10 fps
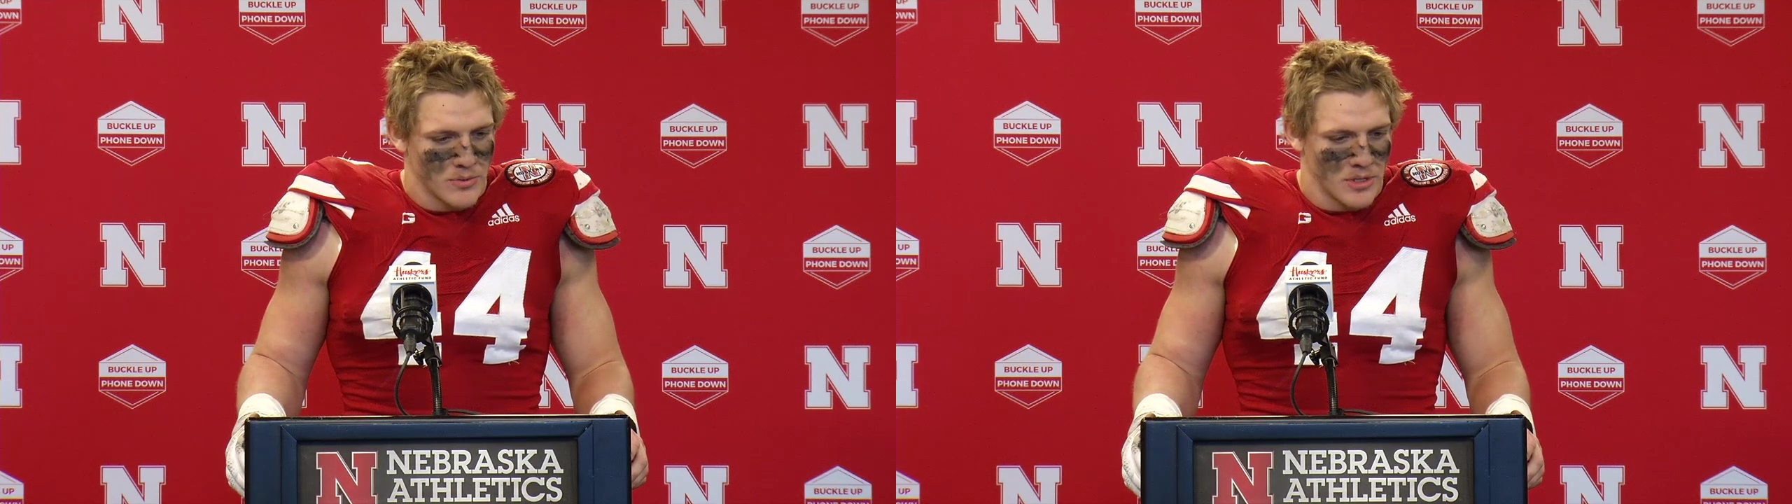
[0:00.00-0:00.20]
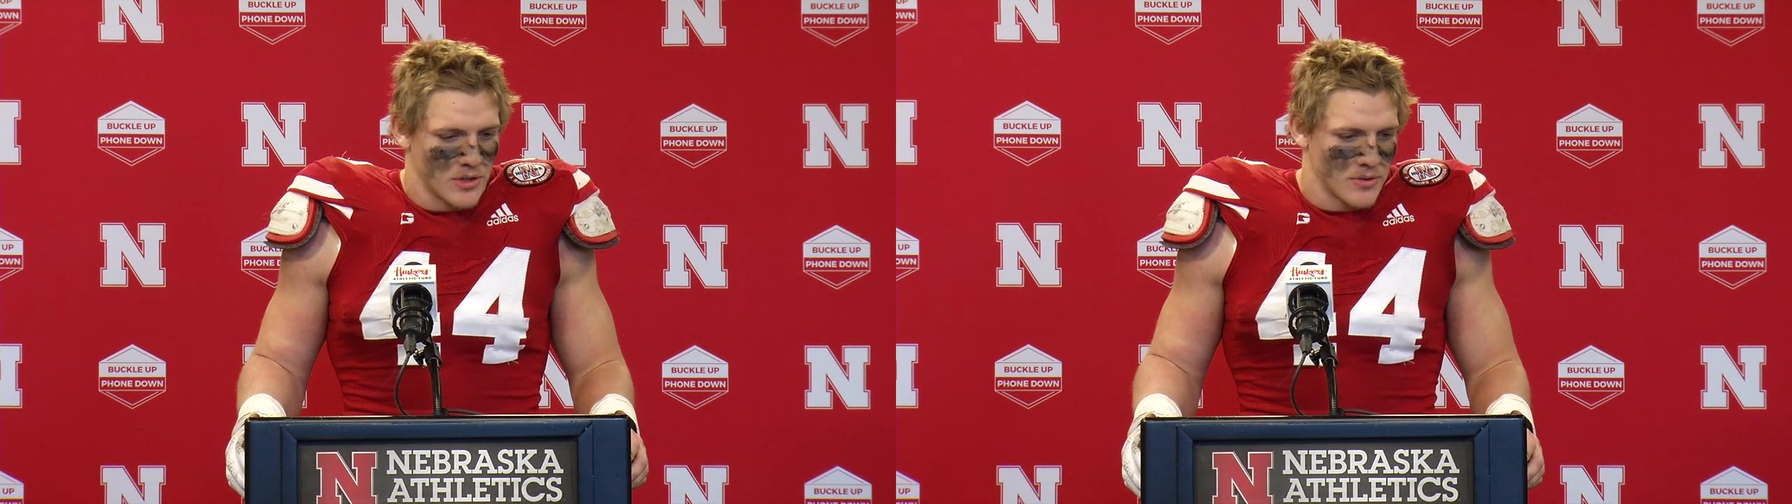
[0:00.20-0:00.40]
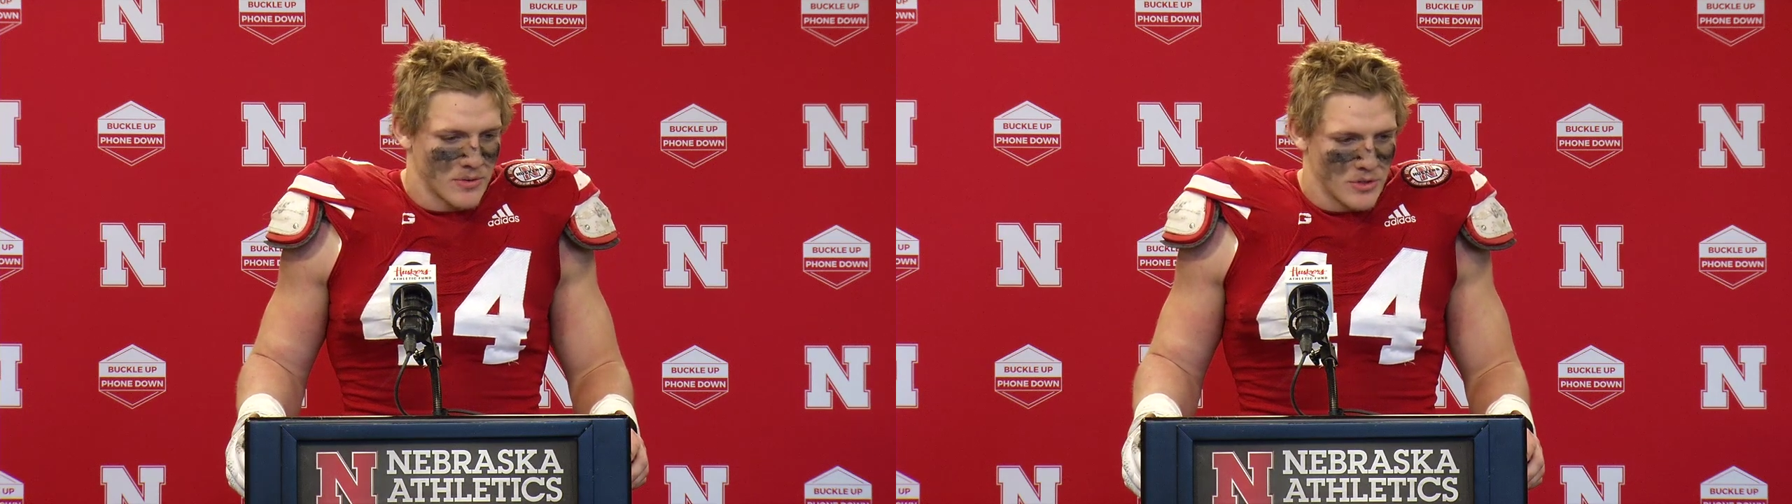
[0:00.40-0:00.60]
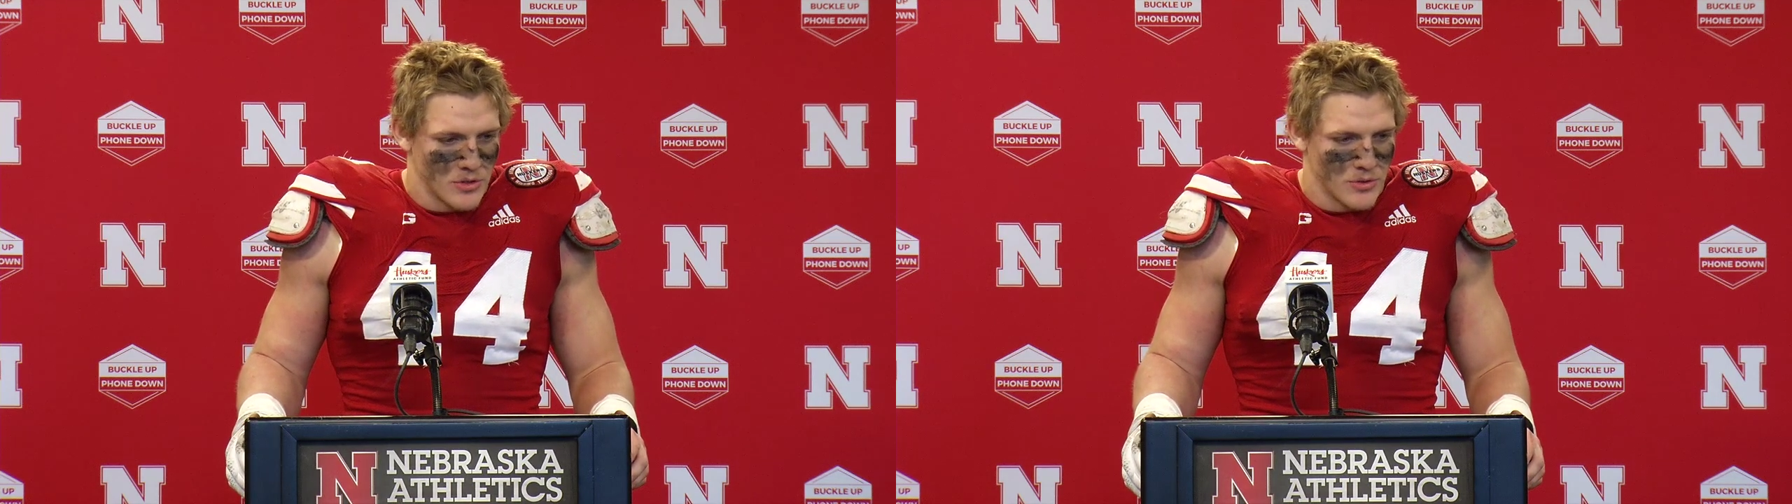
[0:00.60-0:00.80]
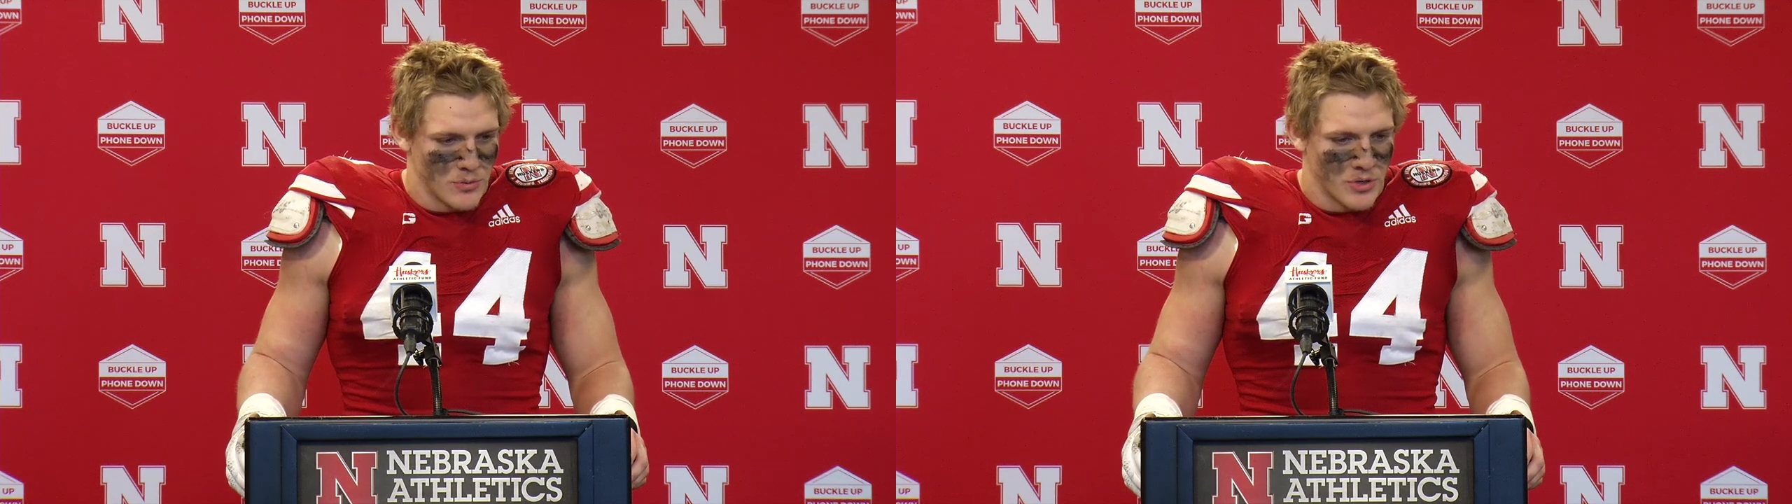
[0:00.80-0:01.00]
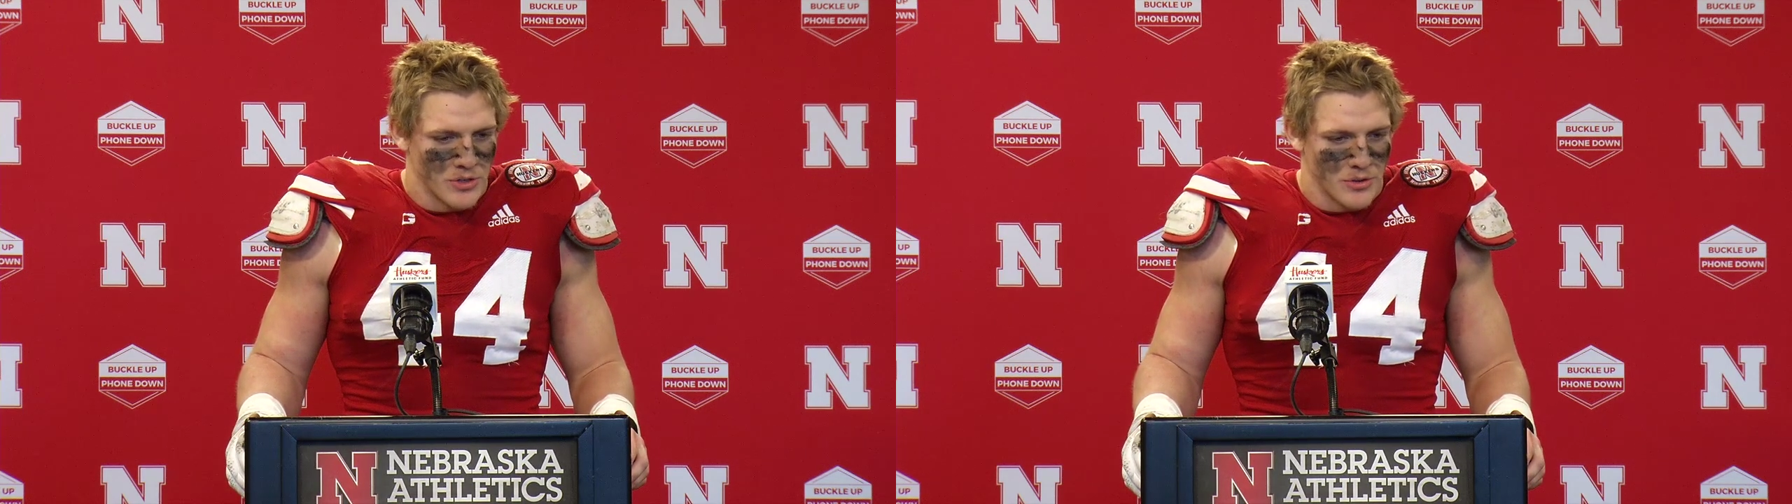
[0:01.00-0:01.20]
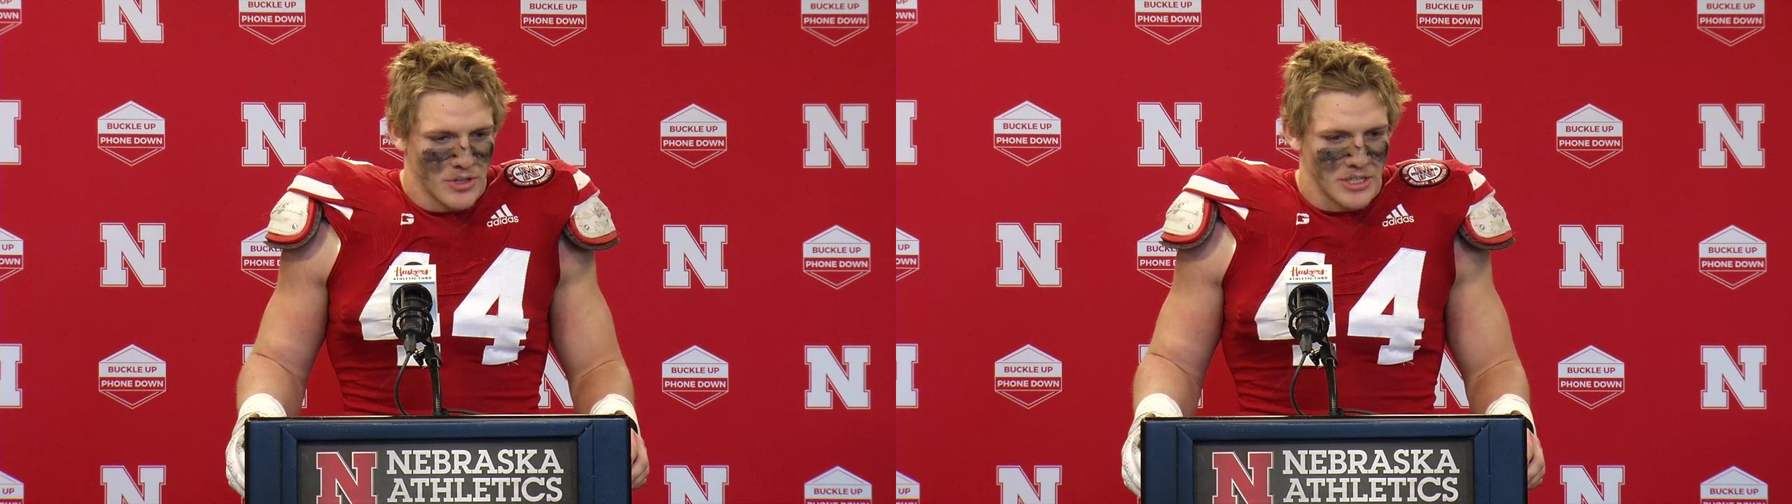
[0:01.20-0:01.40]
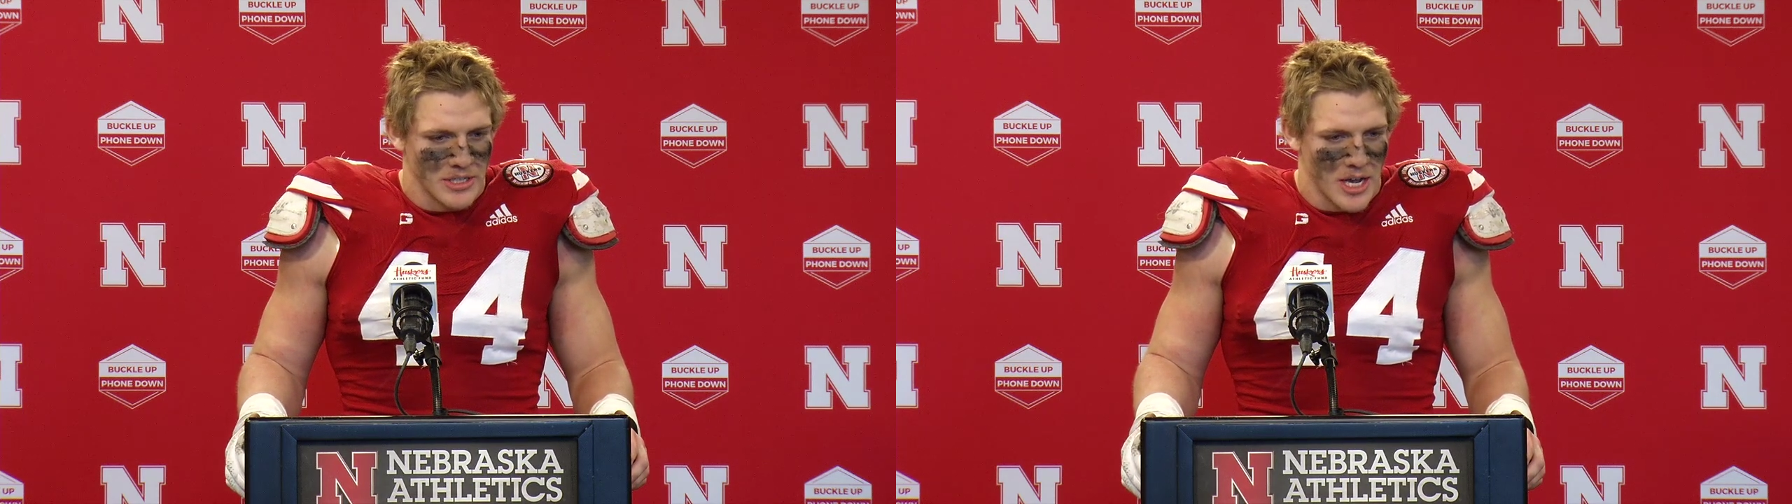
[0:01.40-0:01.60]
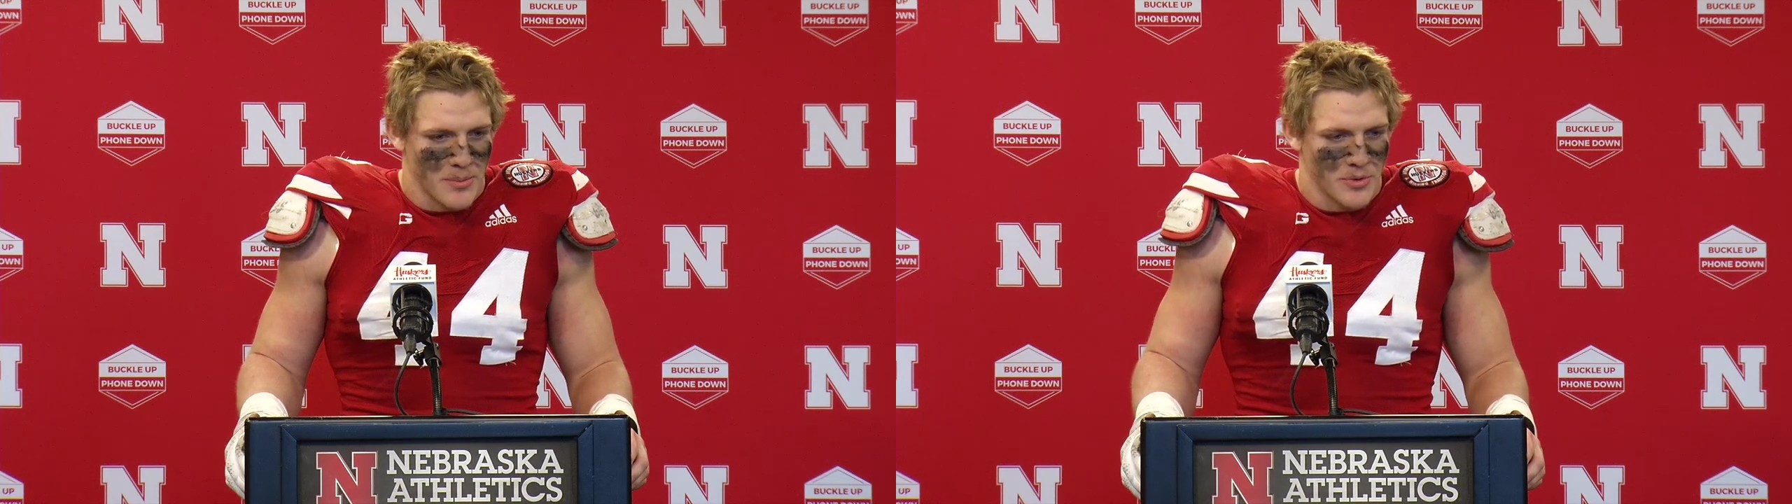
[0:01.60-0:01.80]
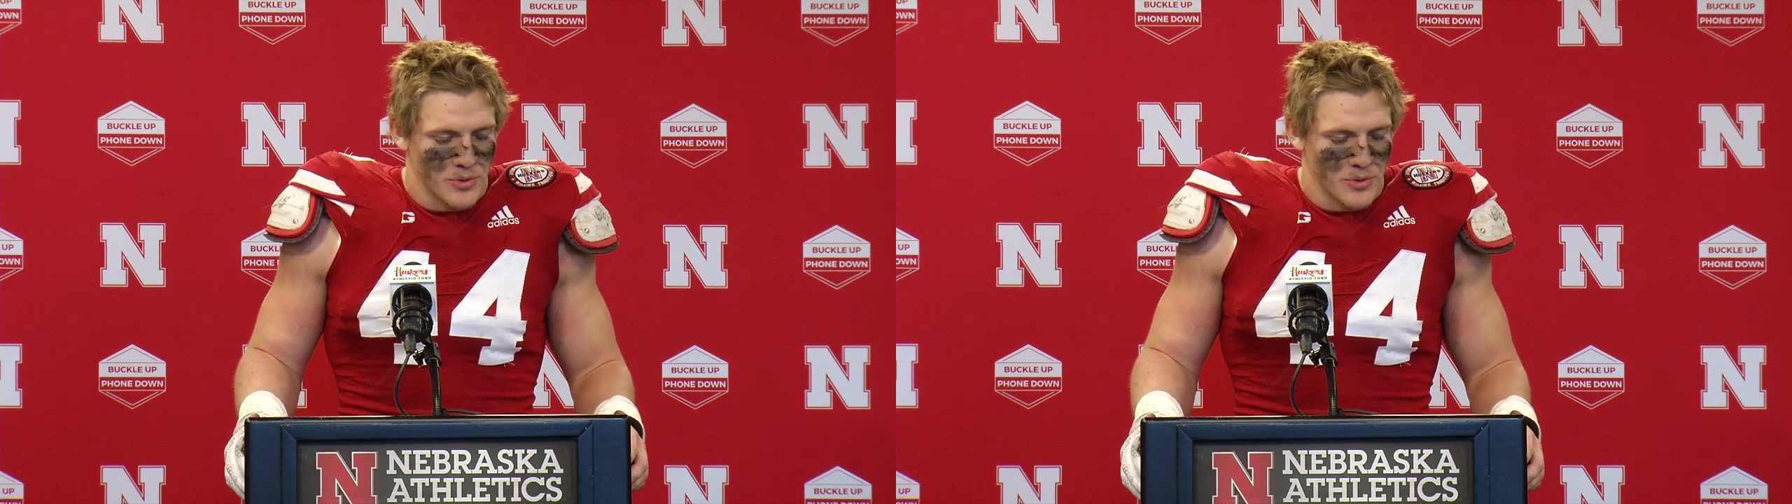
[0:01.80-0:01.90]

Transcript: you know, you, one or two things that happen.